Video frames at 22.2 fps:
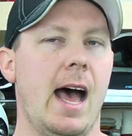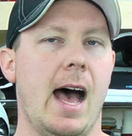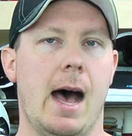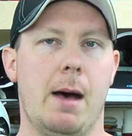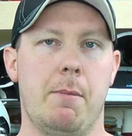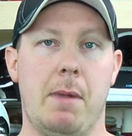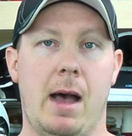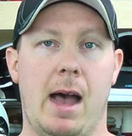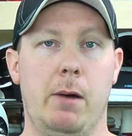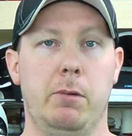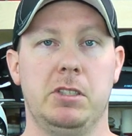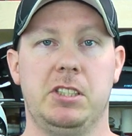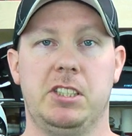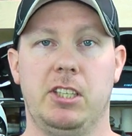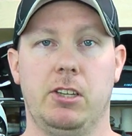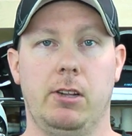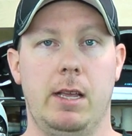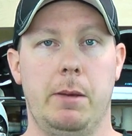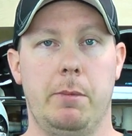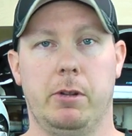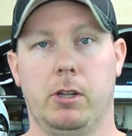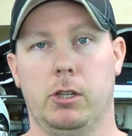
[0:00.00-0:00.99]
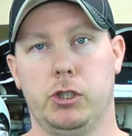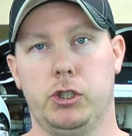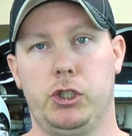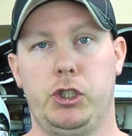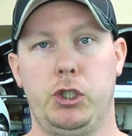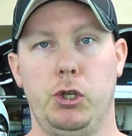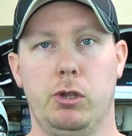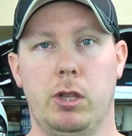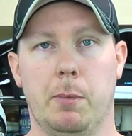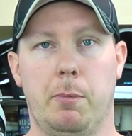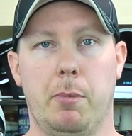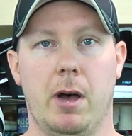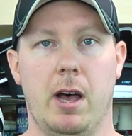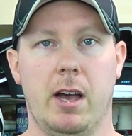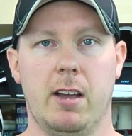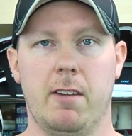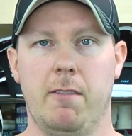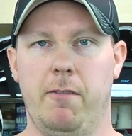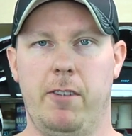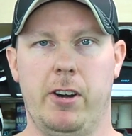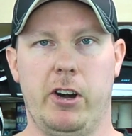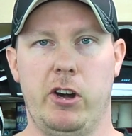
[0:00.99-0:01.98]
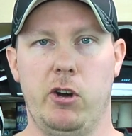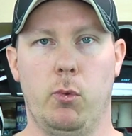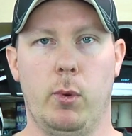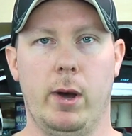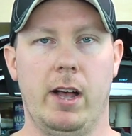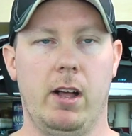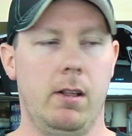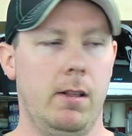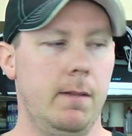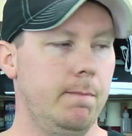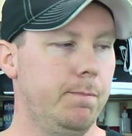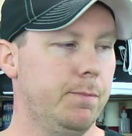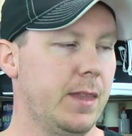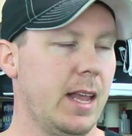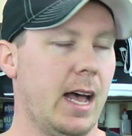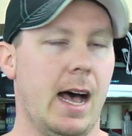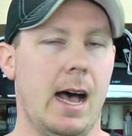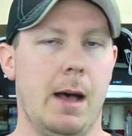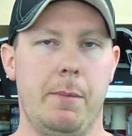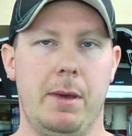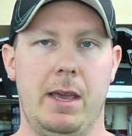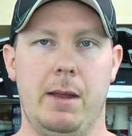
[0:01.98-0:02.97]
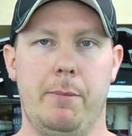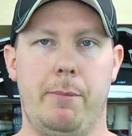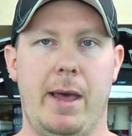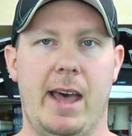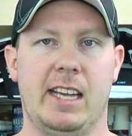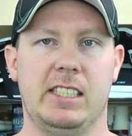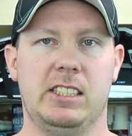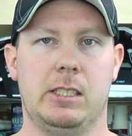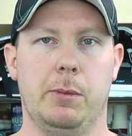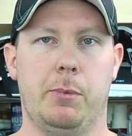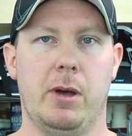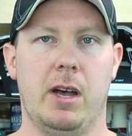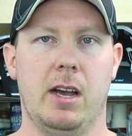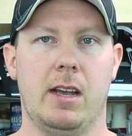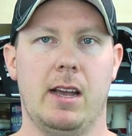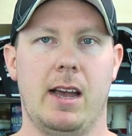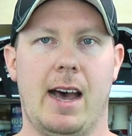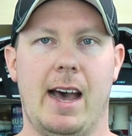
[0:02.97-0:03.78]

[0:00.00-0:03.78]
I was still able to shoot the puck very well and pass the puck.